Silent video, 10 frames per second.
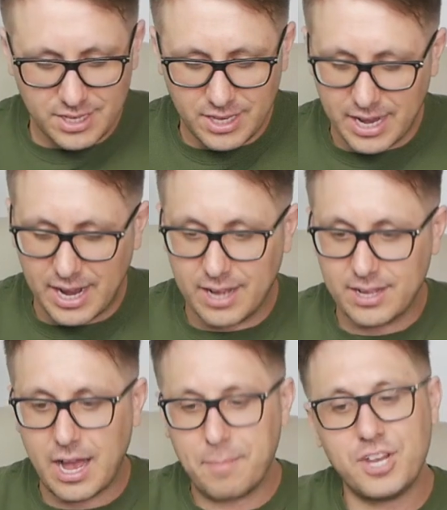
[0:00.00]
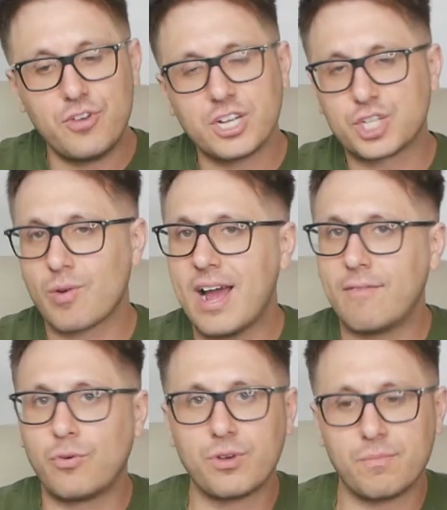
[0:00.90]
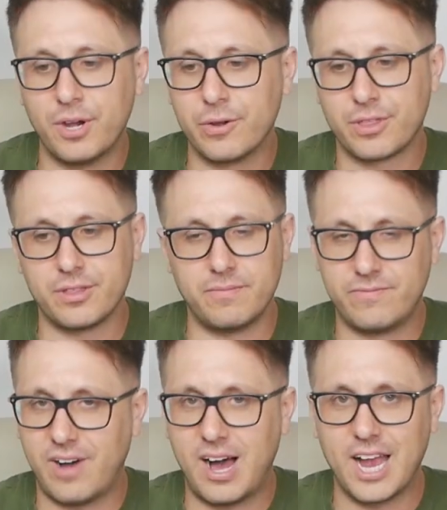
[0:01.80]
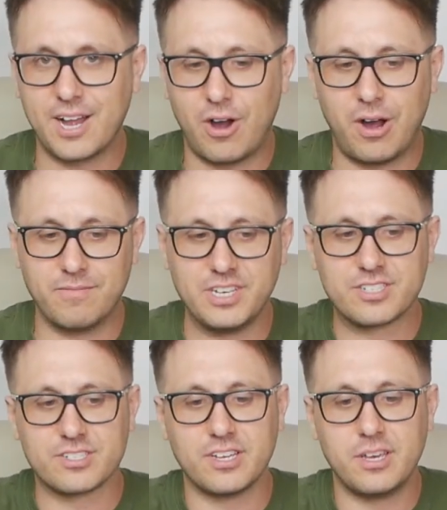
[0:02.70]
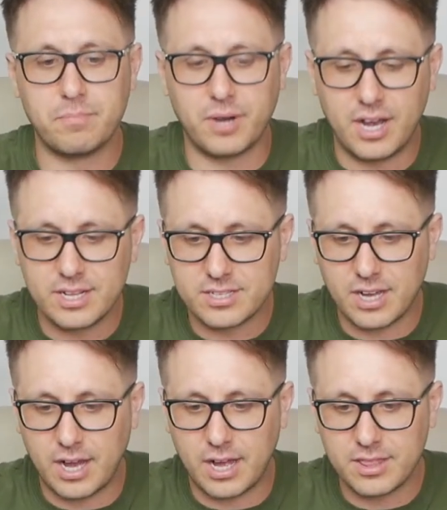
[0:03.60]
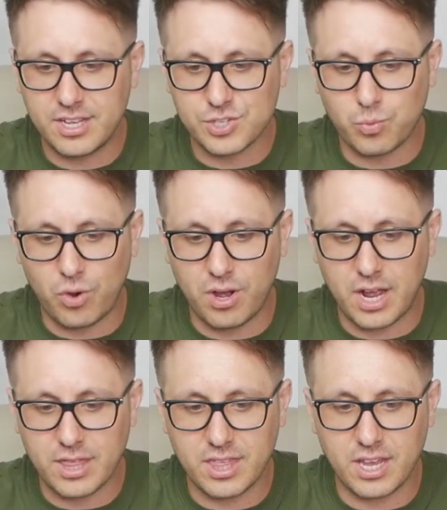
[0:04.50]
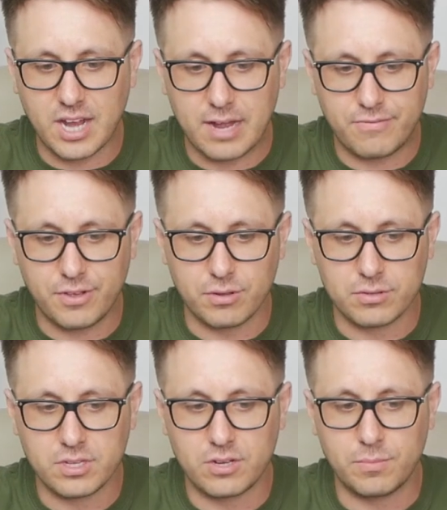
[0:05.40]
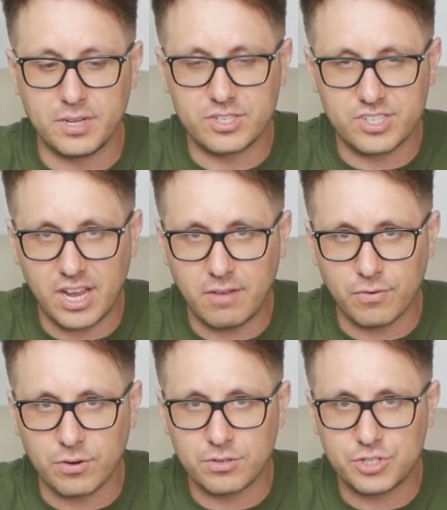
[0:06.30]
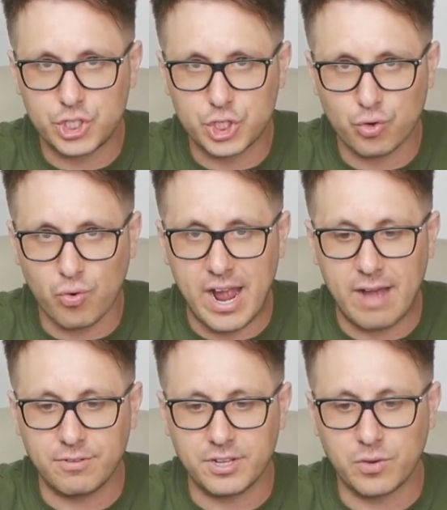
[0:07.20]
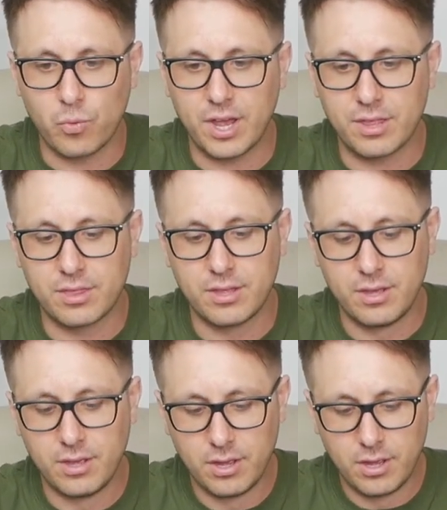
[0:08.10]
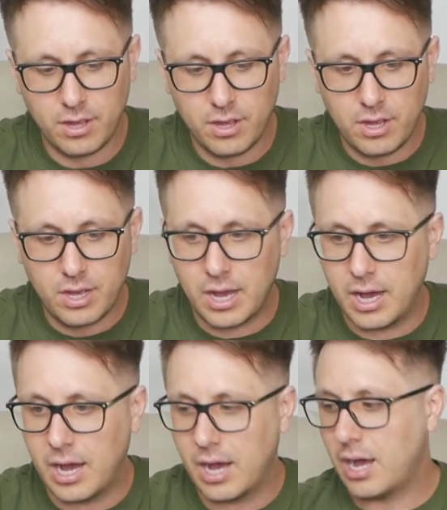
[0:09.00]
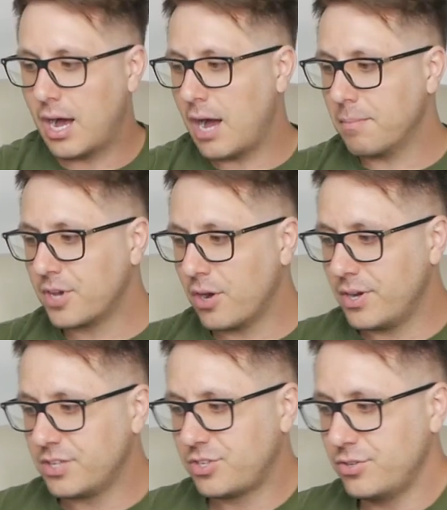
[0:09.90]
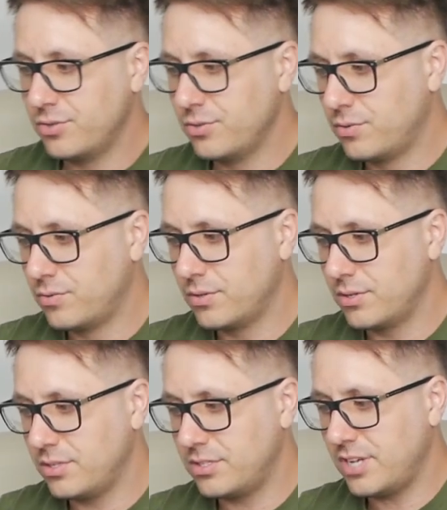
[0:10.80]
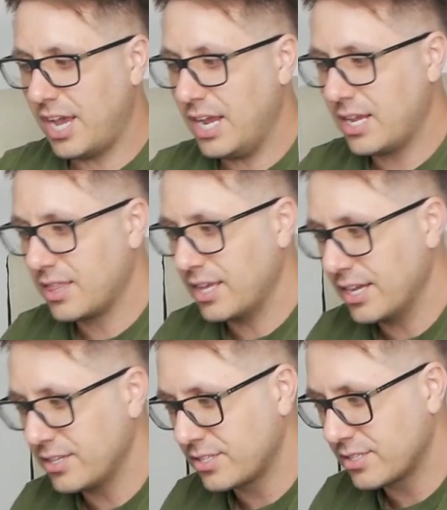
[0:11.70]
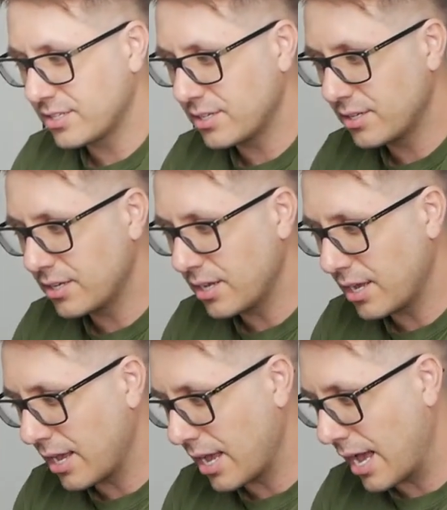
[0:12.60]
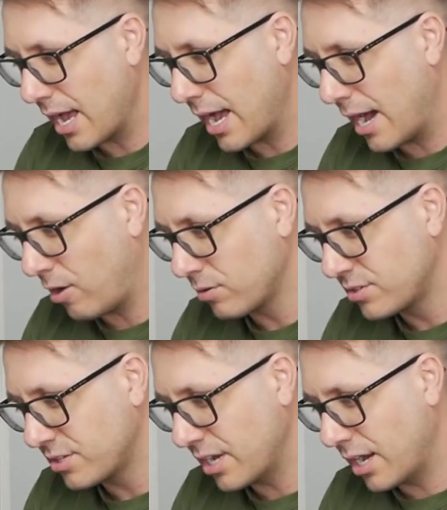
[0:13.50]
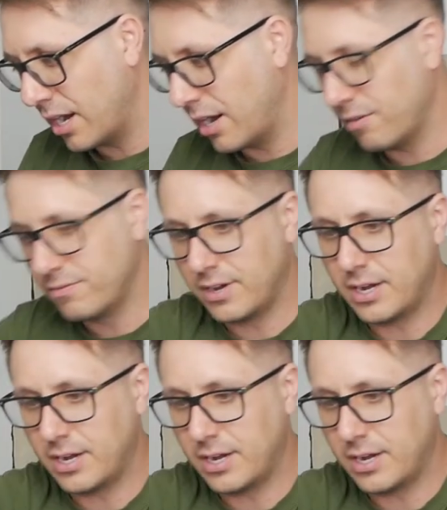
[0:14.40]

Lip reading: yeah, I mean, you could travel with both of them fine, obviously, but this one I think I'd feel a little bit safer traveling with. I'm going to take this out of